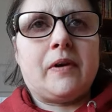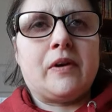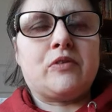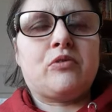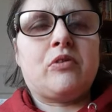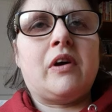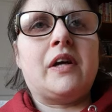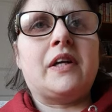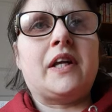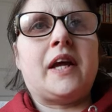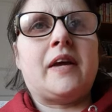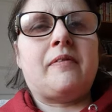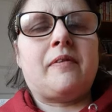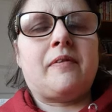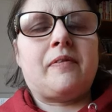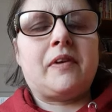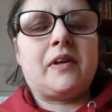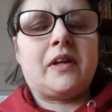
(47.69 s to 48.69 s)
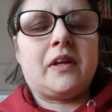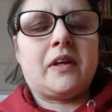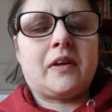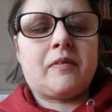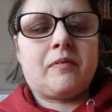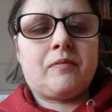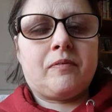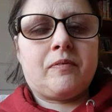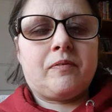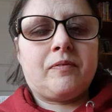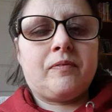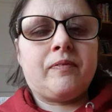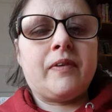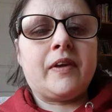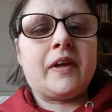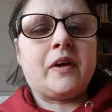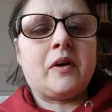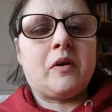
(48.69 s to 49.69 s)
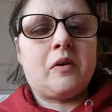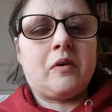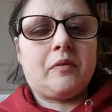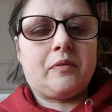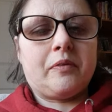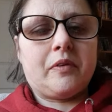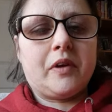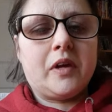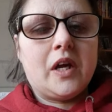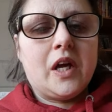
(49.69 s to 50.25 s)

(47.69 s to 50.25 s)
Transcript: I tried everything you can think of.